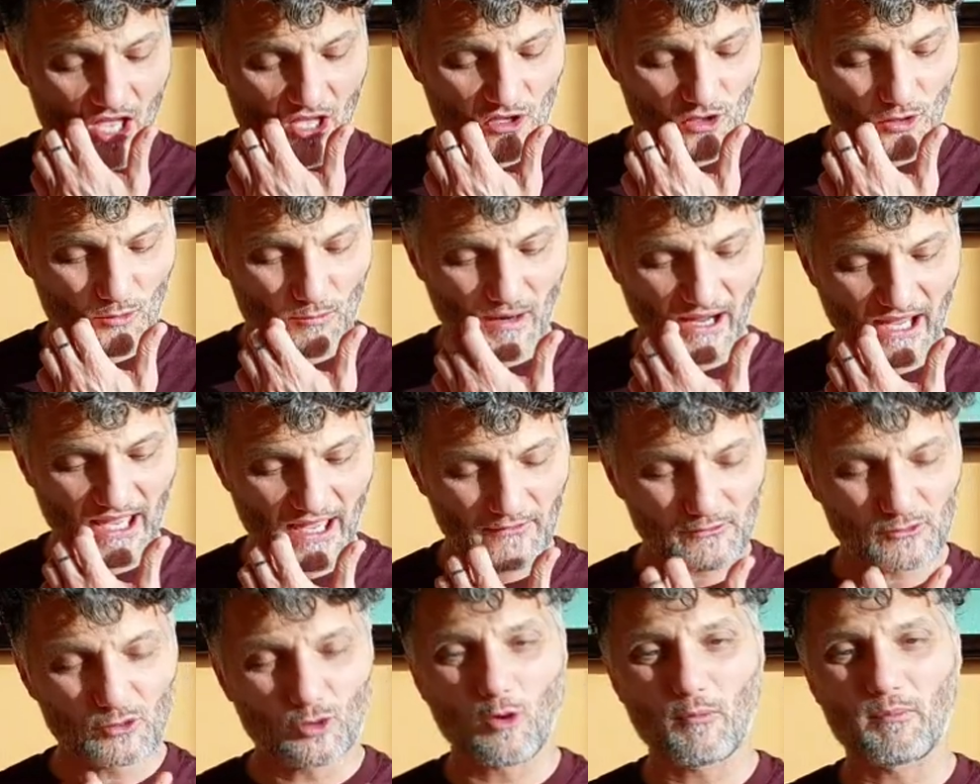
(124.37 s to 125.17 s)
You might
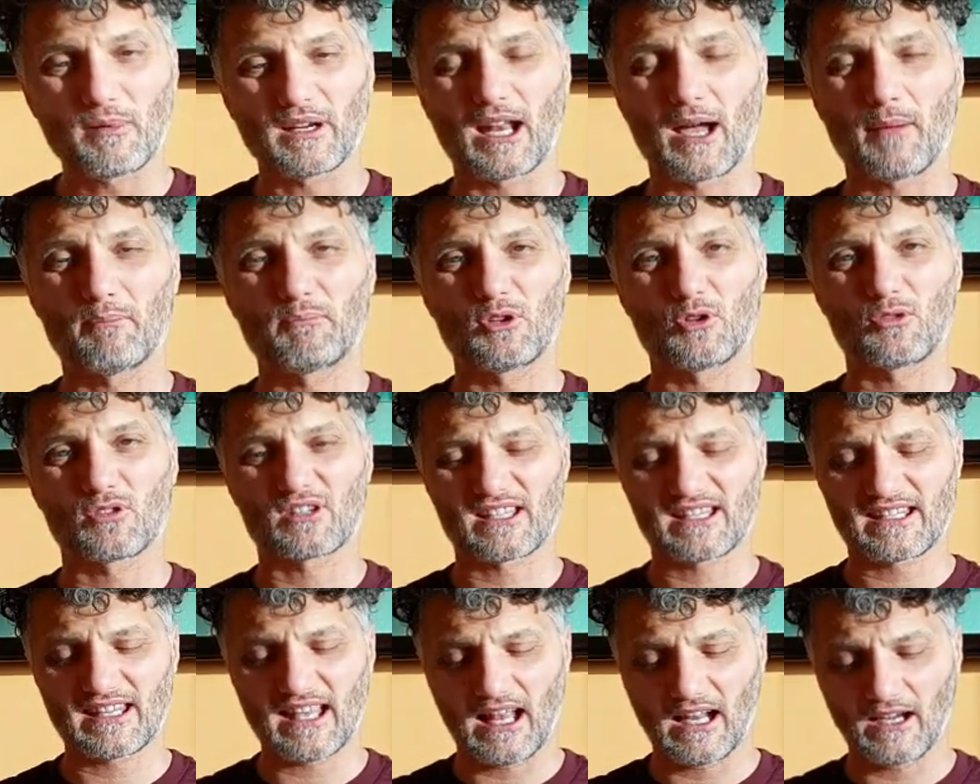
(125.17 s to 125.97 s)
have to open up
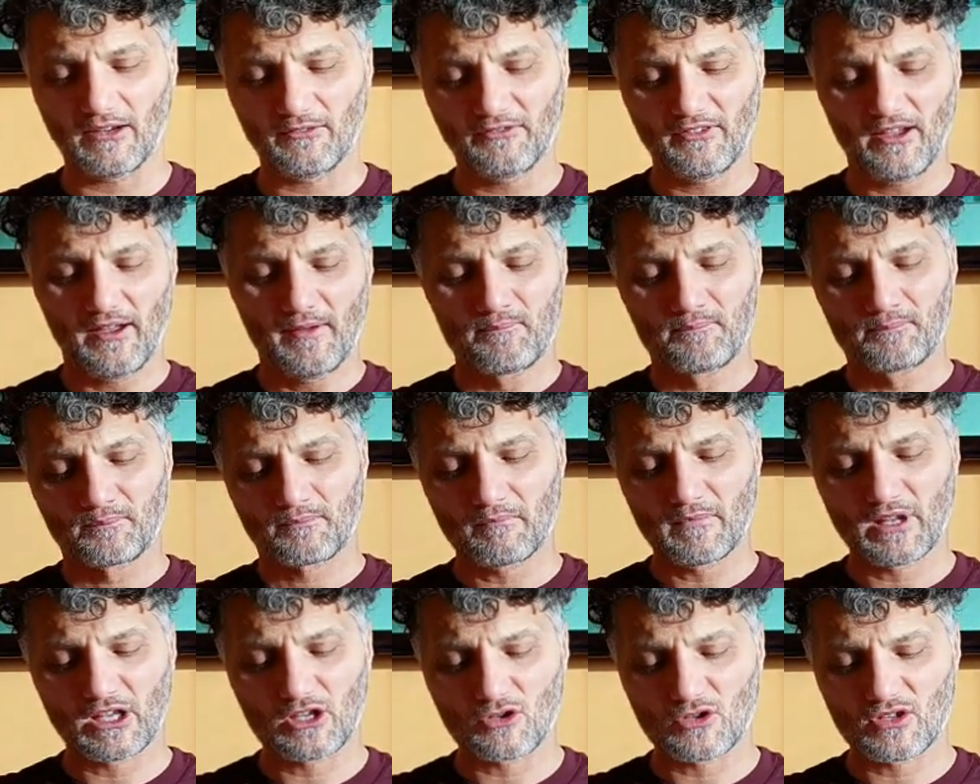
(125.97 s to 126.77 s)
yourself
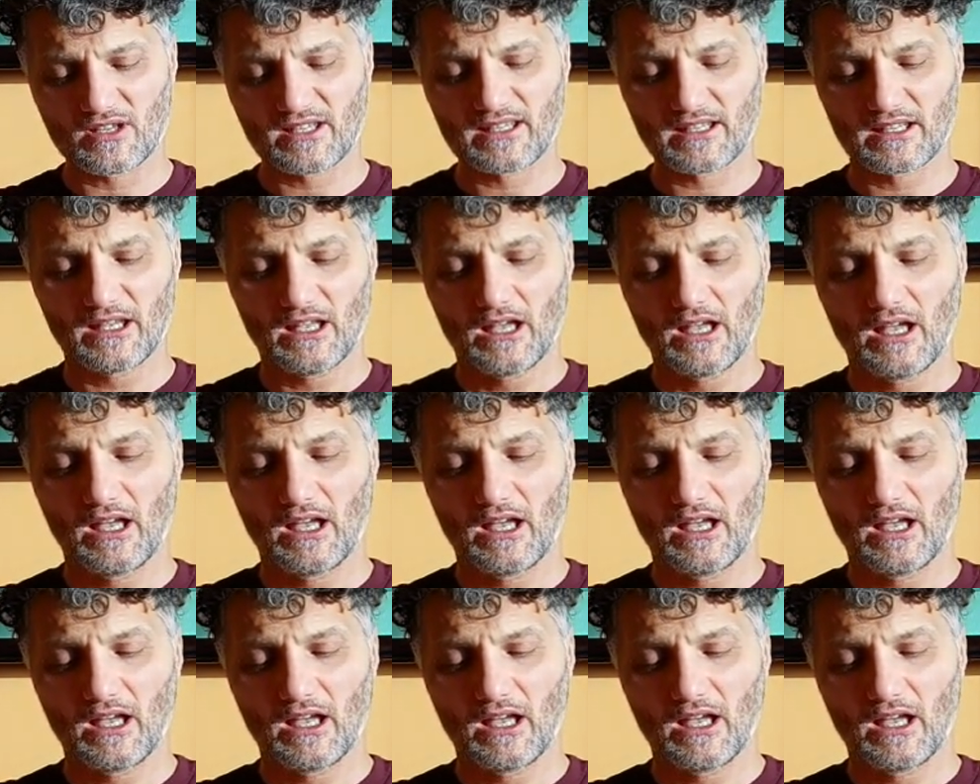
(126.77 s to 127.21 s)
because